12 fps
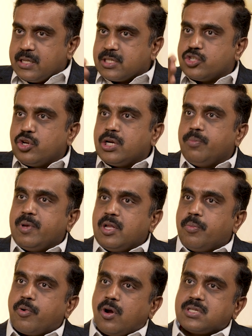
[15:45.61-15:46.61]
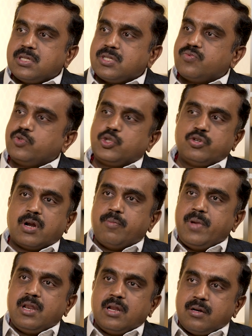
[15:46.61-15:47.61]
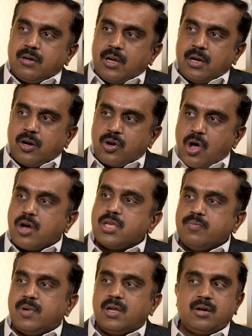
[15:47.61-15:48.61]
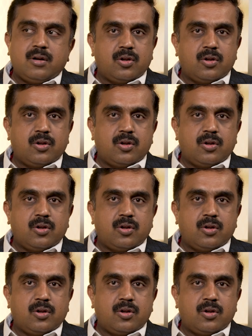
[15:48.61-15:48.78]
This is your typical process, which should have been in a document,